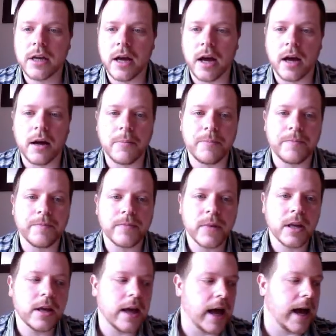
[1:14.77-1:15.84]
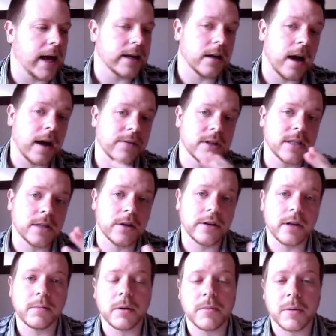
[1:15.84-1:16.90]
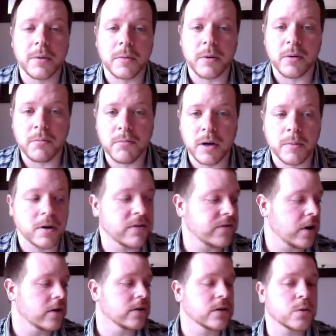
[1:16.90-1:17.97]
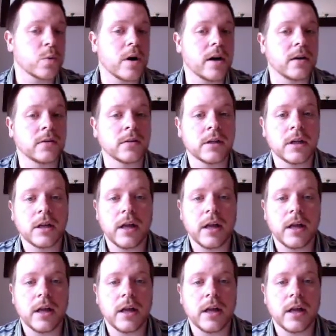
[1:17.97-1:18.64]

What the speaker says: And I have these loaded up on my mobile phone as well.